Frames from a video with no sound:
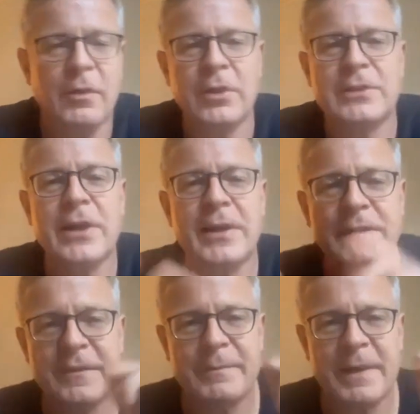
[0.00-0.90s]

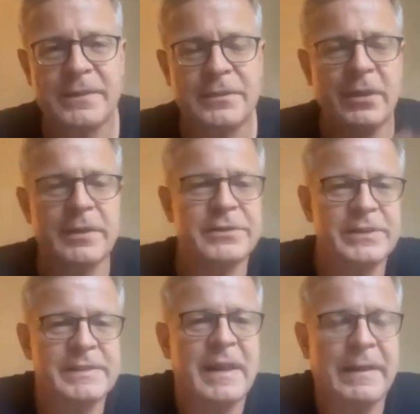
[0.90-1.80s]
alternative
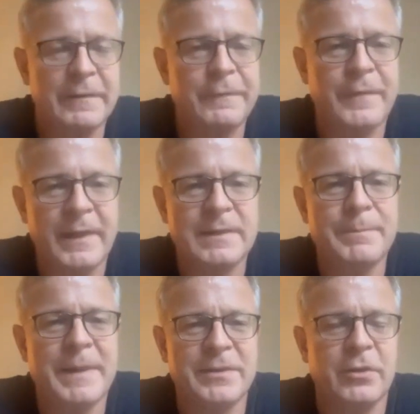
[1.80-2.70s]
methodologies are in
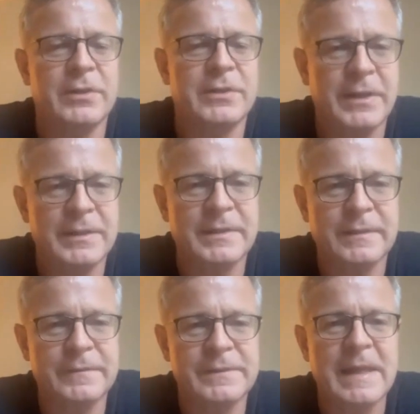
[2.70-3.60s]
fact better
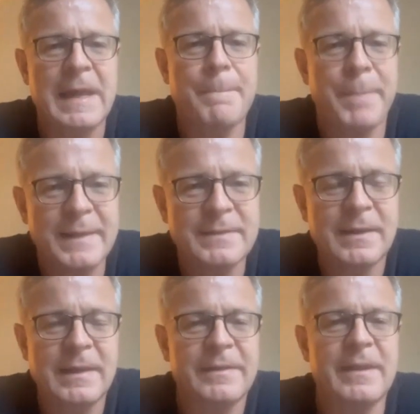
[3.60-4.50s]
alternatives,
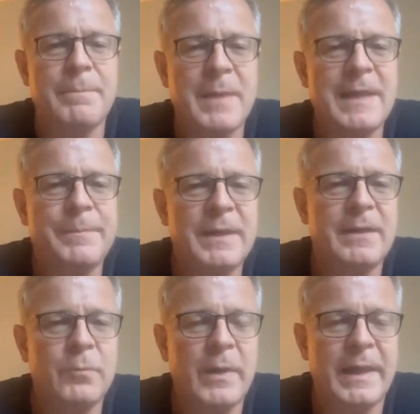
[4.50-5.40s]
but there may
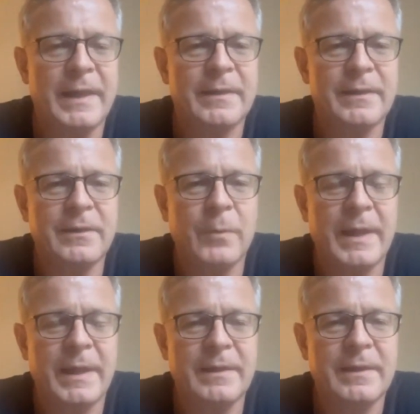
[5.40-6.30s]
be a
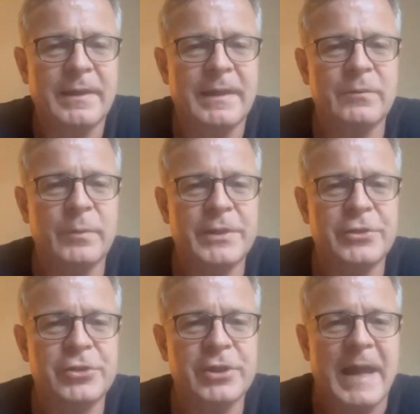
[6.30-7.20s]
way in
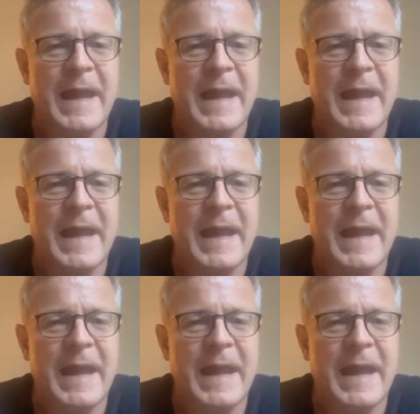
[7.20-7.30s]
which